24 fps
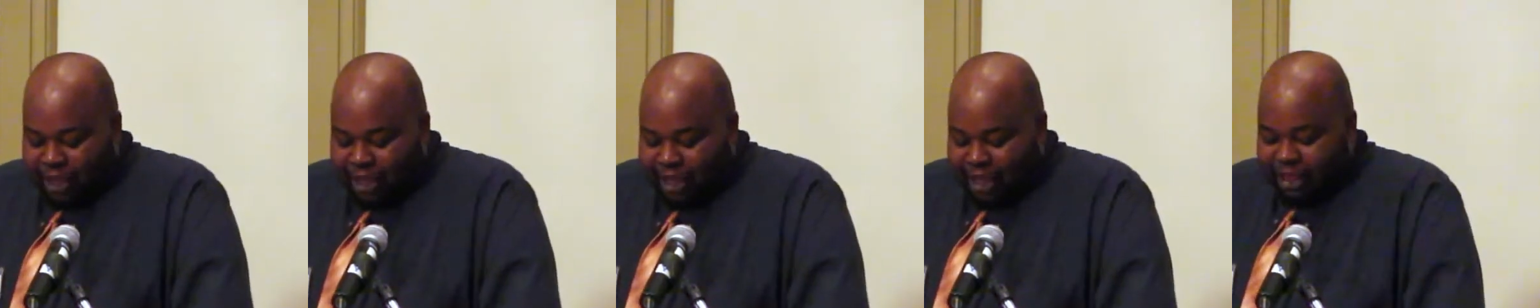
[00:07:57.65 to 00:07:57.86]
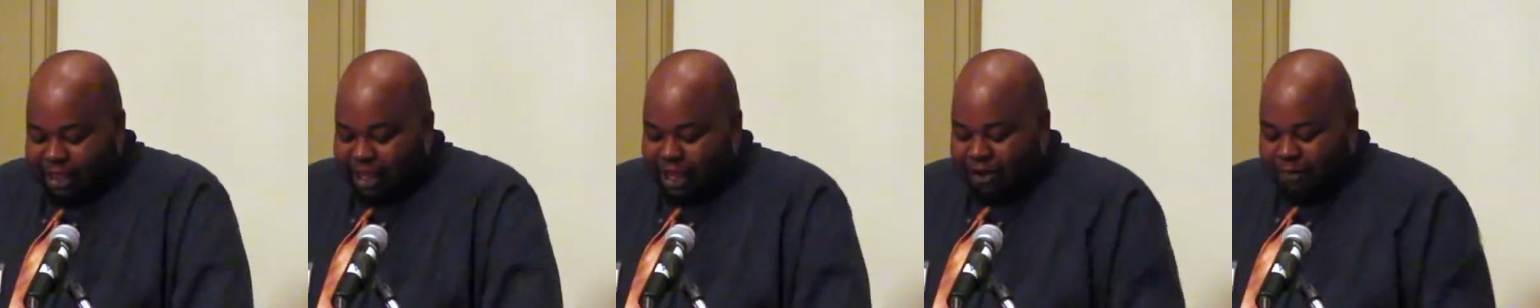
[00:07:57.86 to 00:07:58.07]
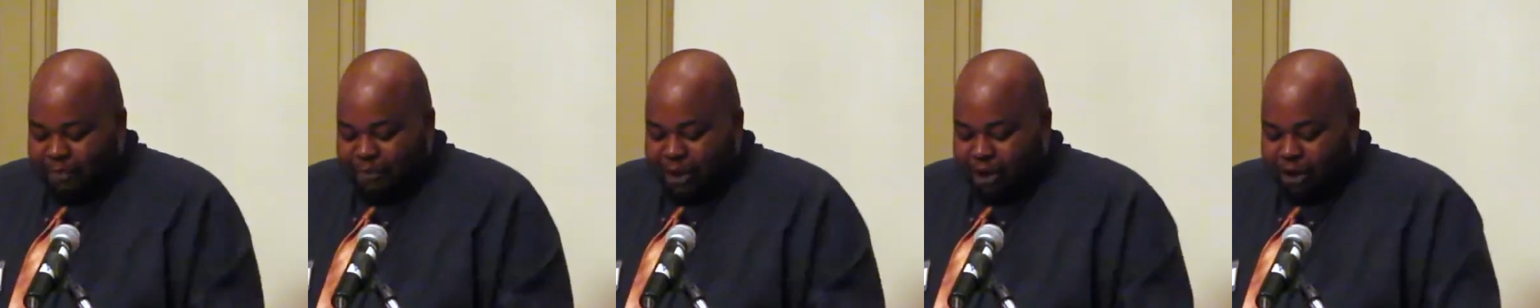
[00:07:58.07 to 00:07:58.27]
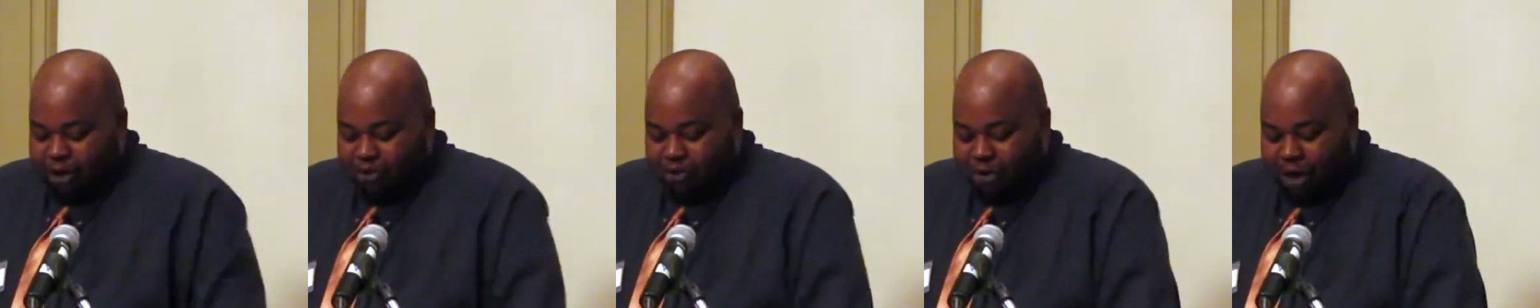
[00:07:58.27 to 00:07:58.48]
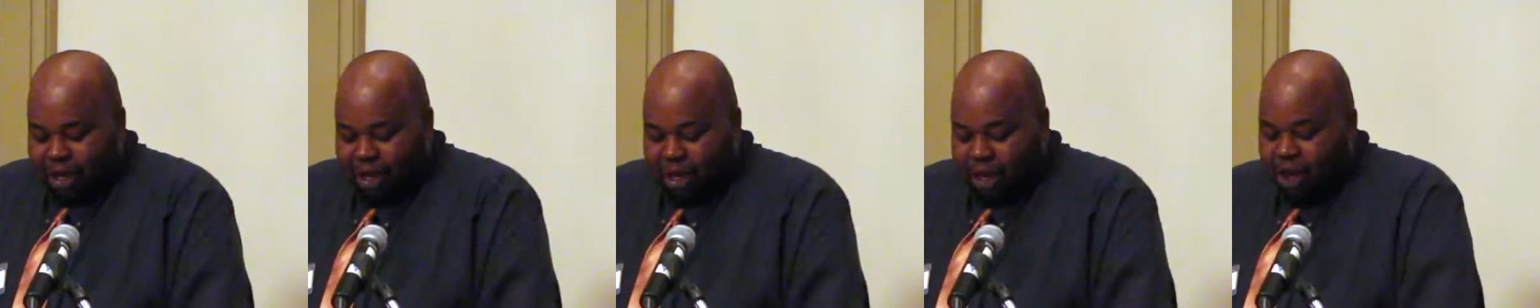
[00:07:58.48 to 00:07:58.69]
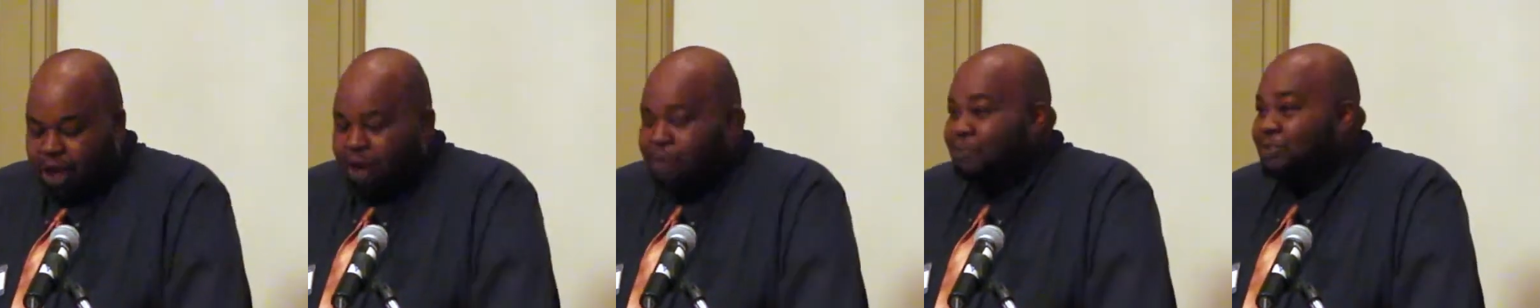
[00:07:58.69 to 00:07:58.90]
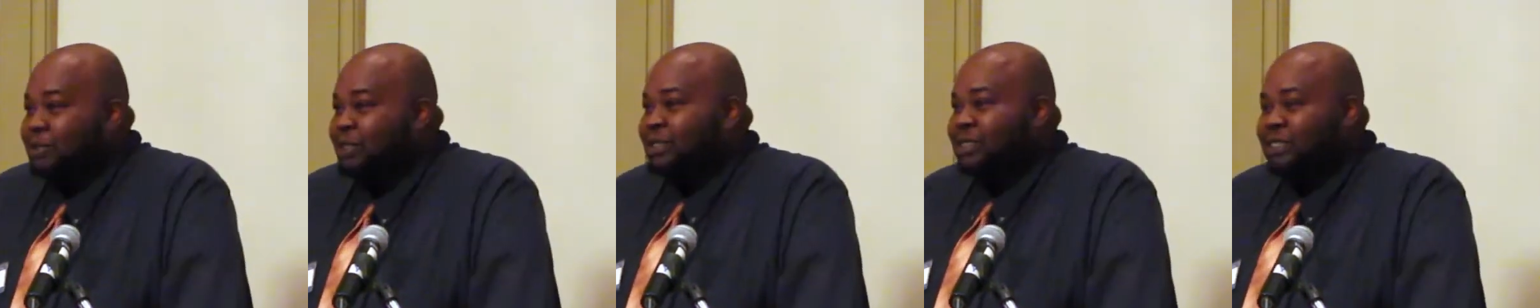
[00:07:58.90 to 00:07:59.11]
And they've been a great
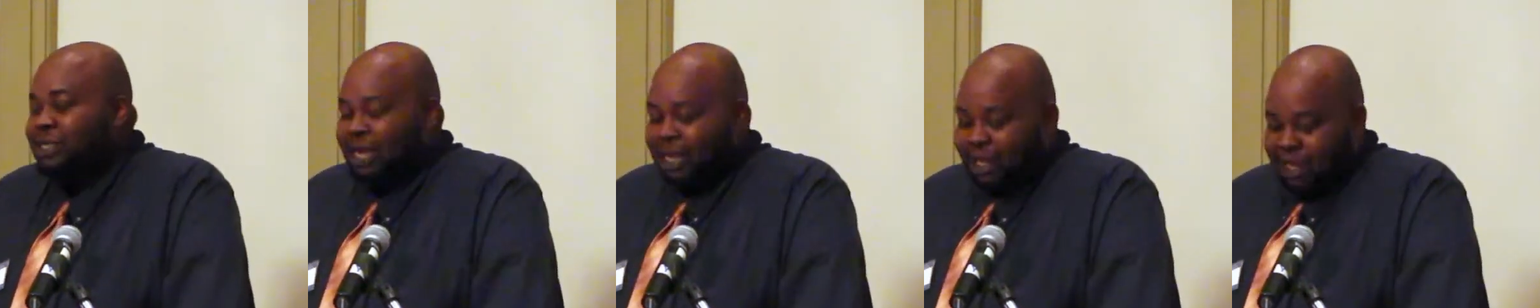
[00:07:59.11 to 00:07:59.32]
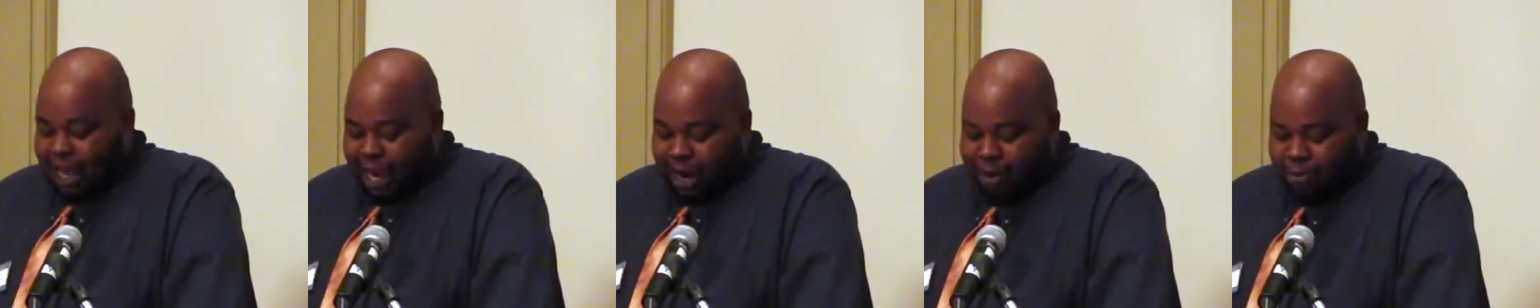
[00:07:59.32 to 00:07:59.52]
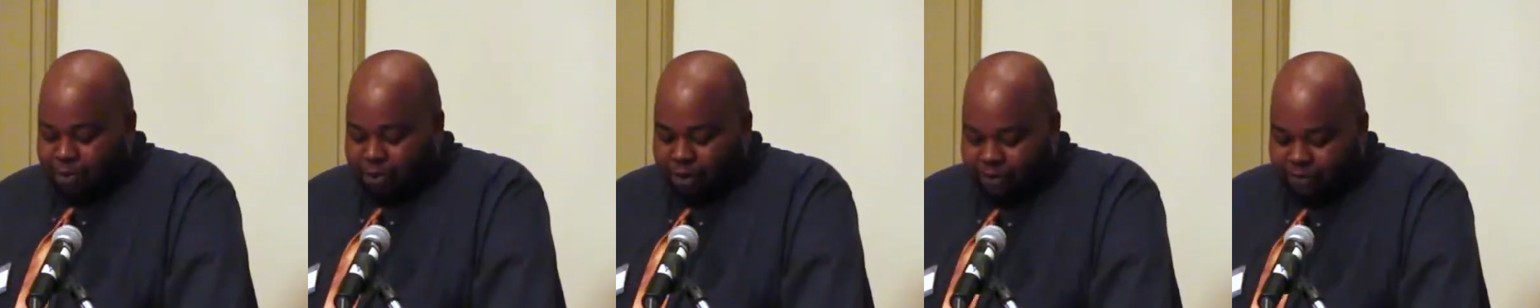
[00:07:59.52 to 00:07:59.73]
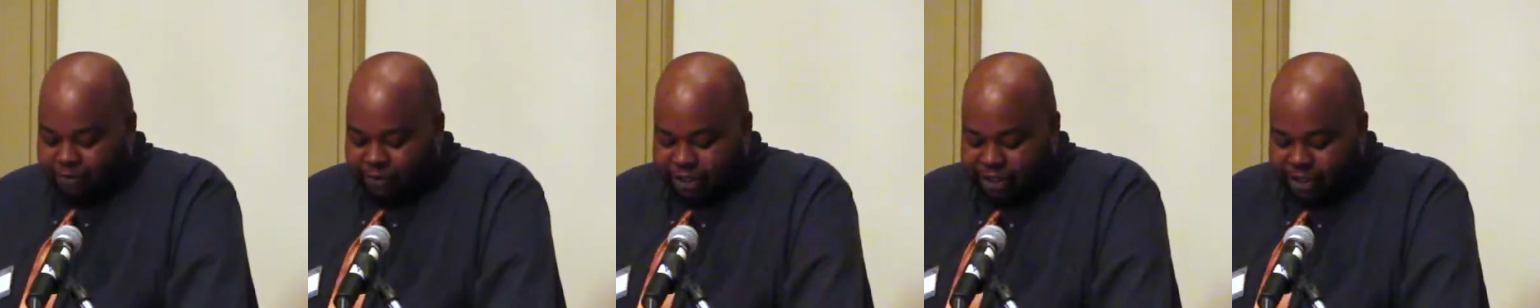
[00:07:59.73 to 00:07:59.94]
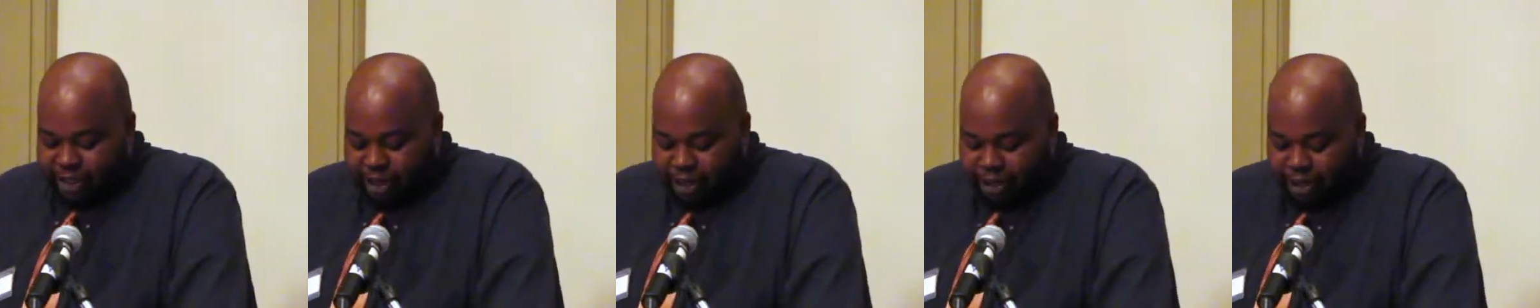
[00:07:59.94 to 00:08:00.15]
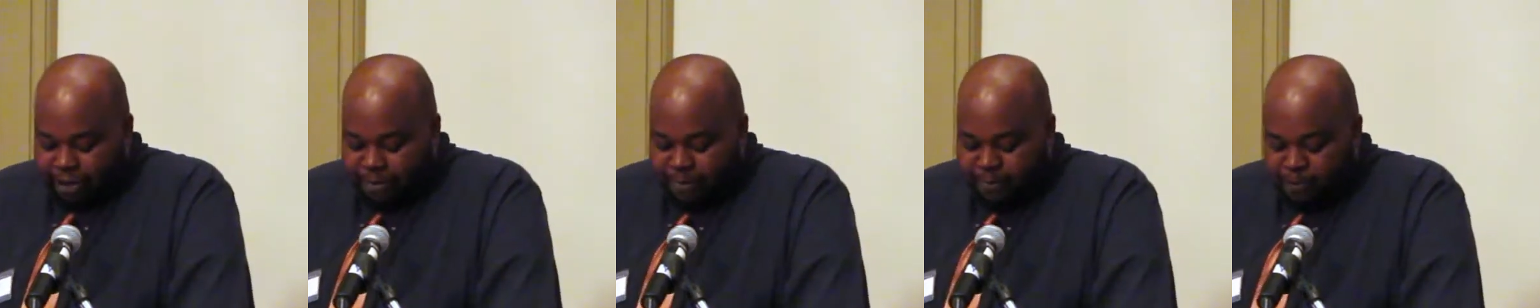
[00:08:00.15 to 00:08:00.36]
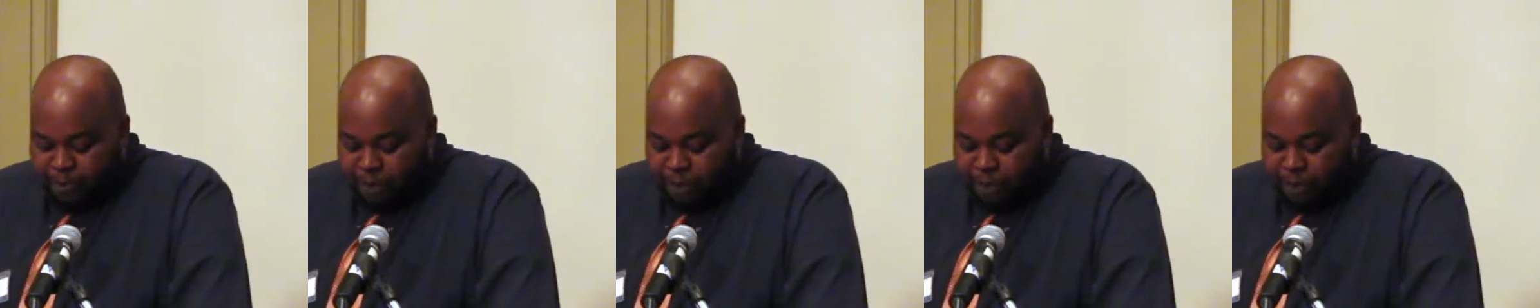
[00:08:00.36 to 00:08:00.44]
help to the State Library of Virginia.